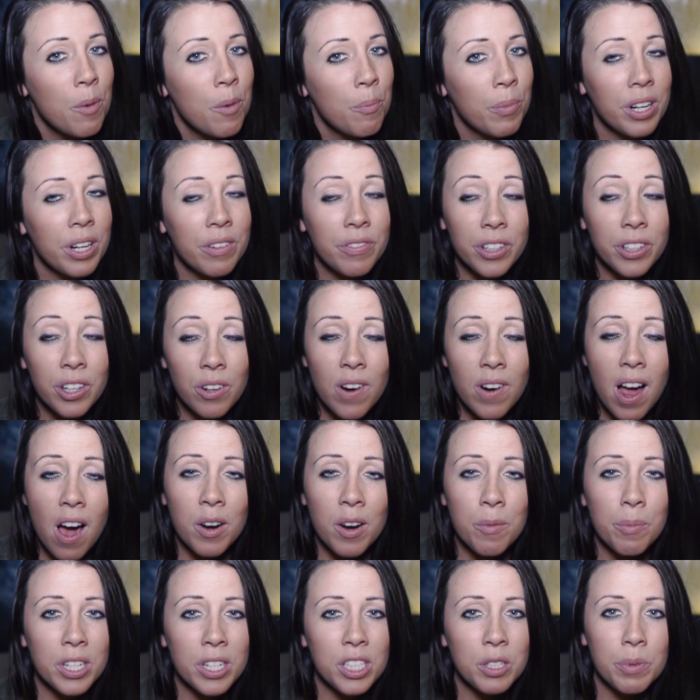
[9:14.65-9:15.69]
But if you're around
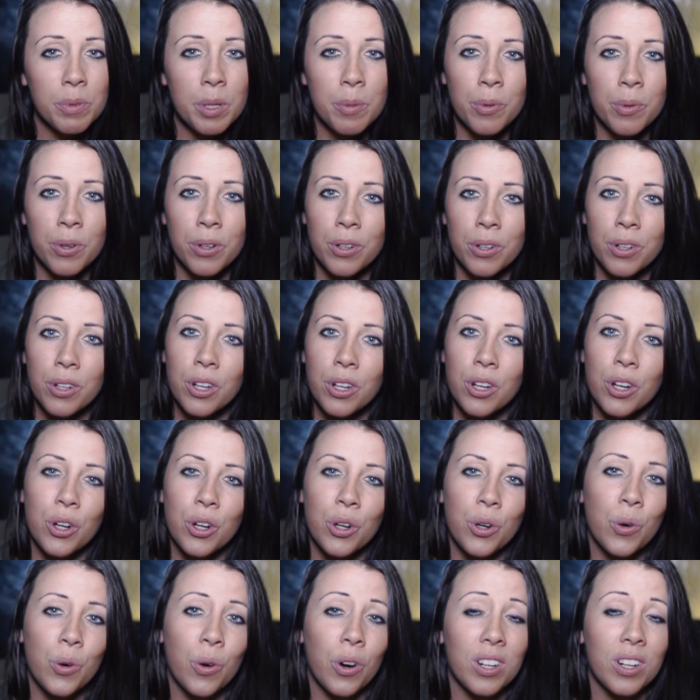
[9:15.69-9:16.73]
a bunch of people
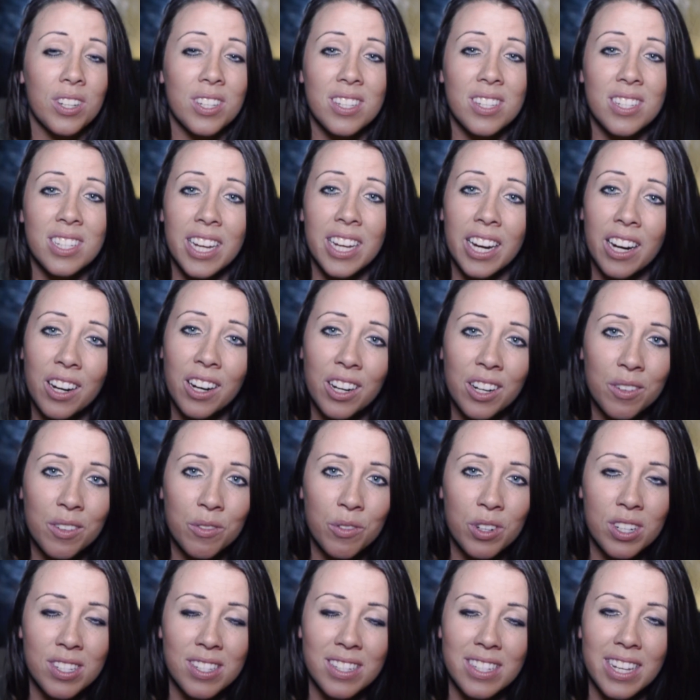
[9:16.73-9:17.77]
who are scared of
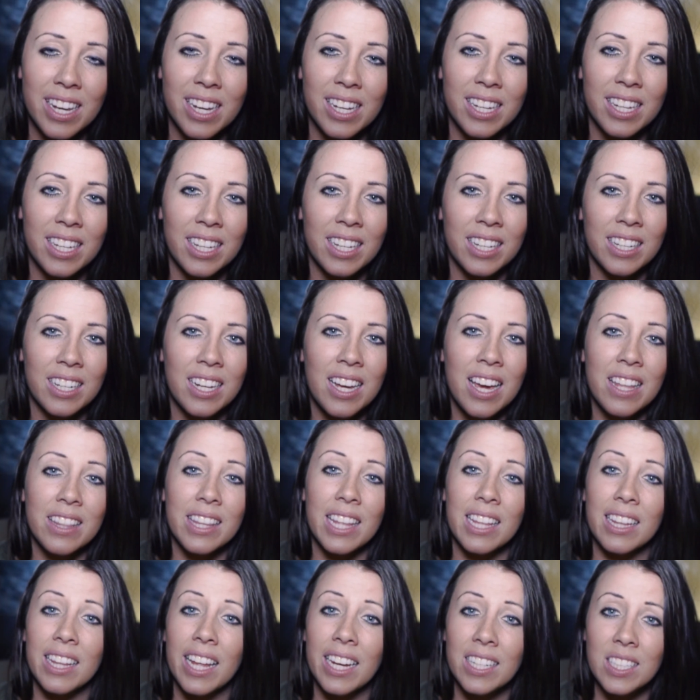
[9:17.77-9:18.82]
risk-taking,
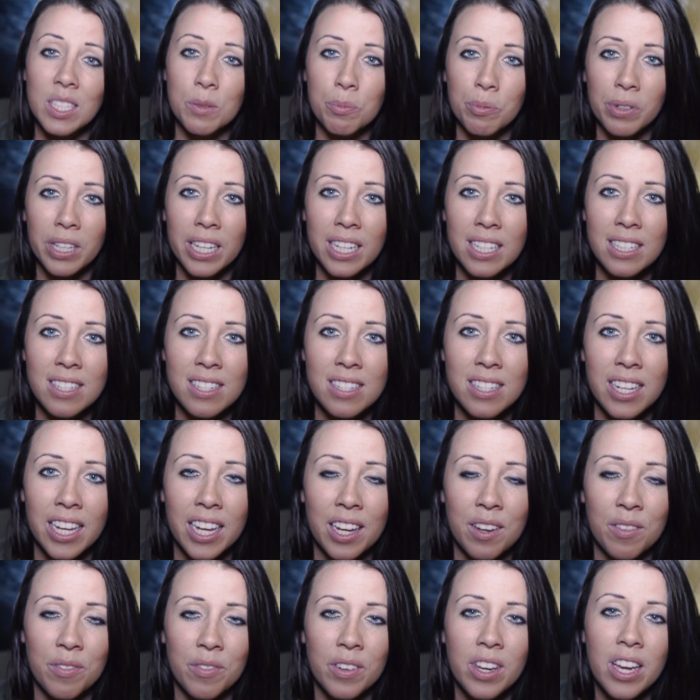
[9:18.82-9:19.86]
they like to play it
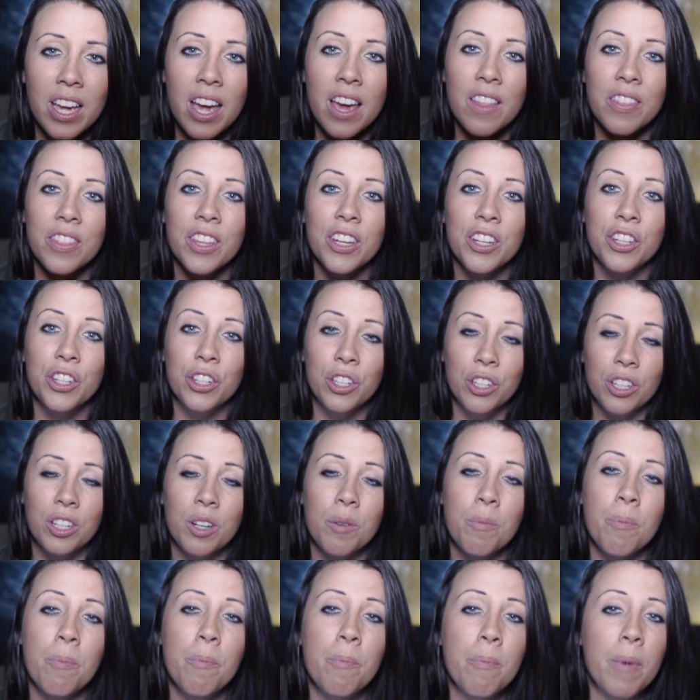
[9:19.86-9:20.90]
safe, then you're
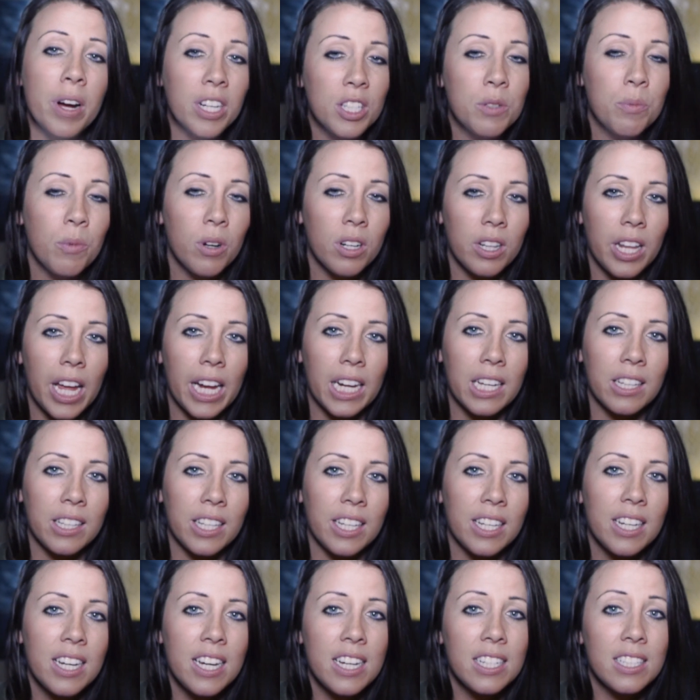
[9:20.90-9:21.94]
much more
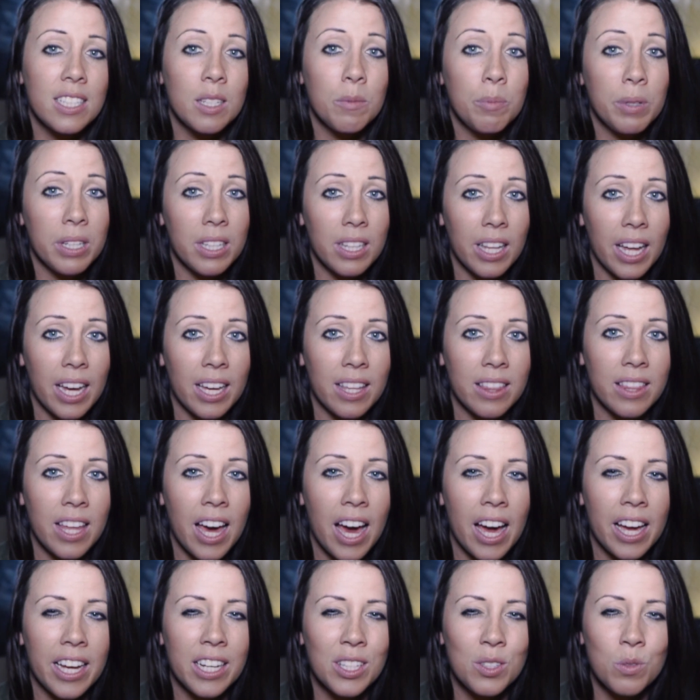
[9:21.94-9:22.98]
likely to be like
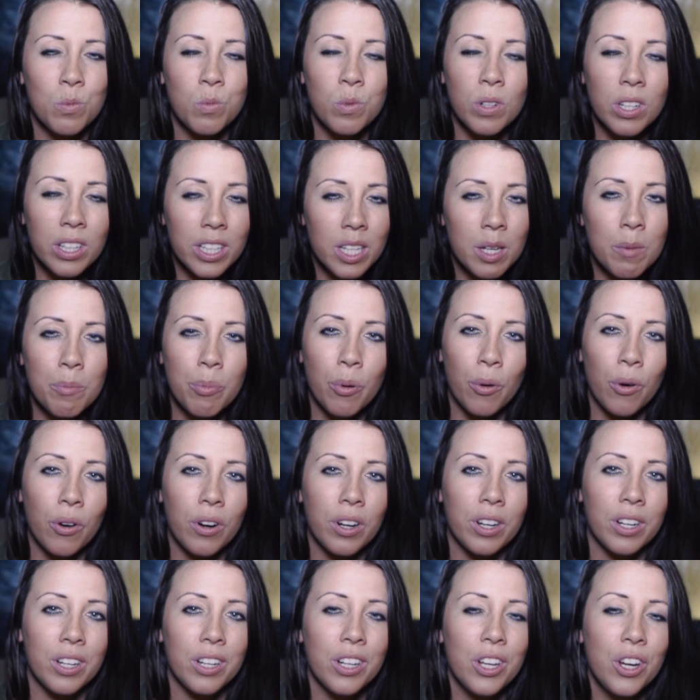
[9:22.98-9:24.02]
that. It's really
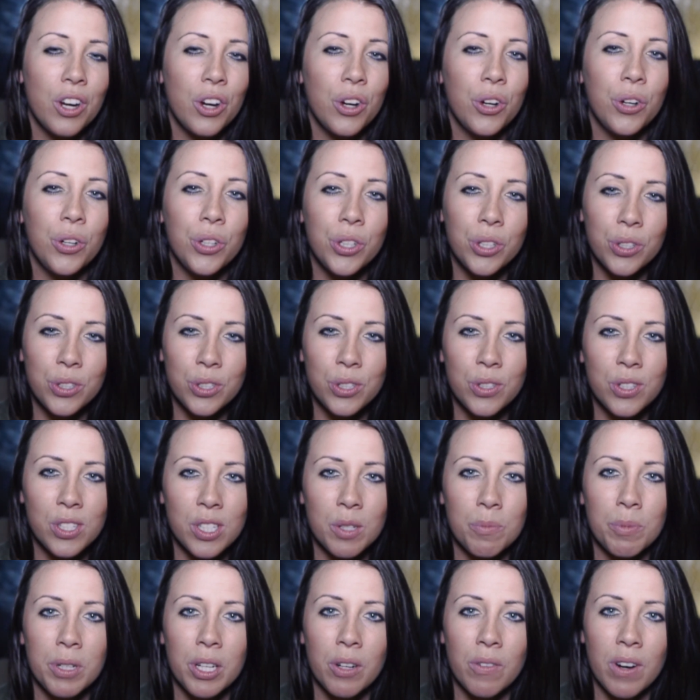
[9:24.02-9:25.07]
important who you choose
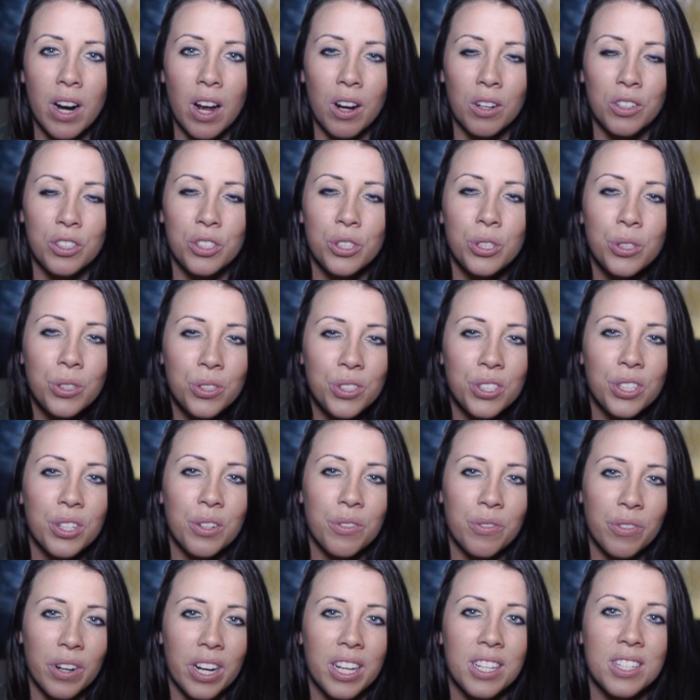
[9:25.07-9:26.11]
to be around. Choose your
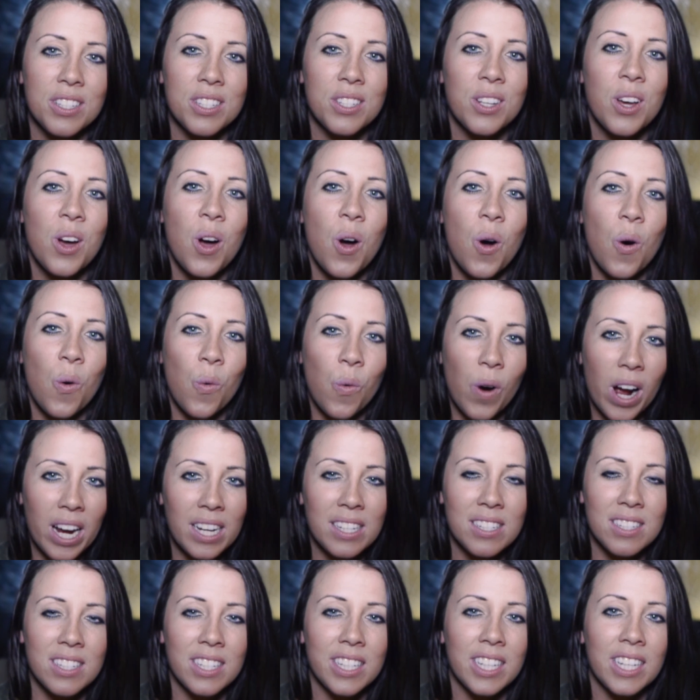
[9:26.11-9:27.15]
friends
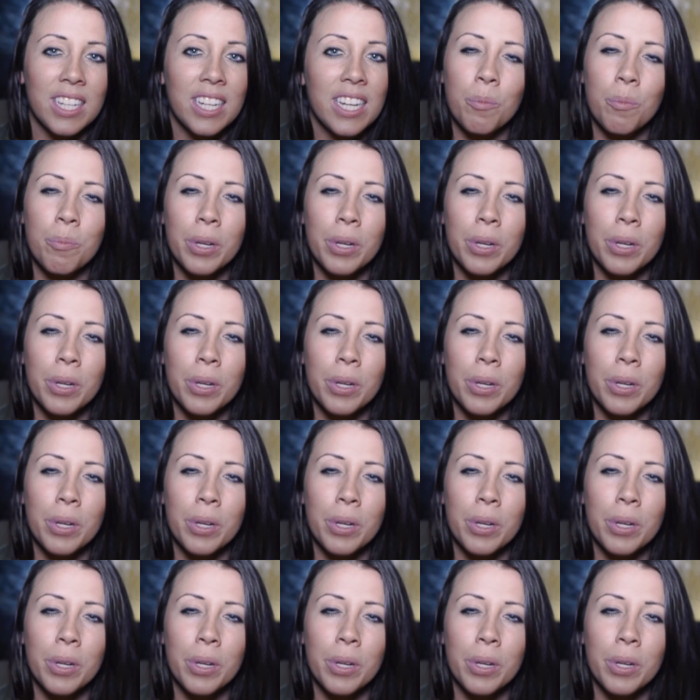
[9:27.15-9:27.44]
wisely.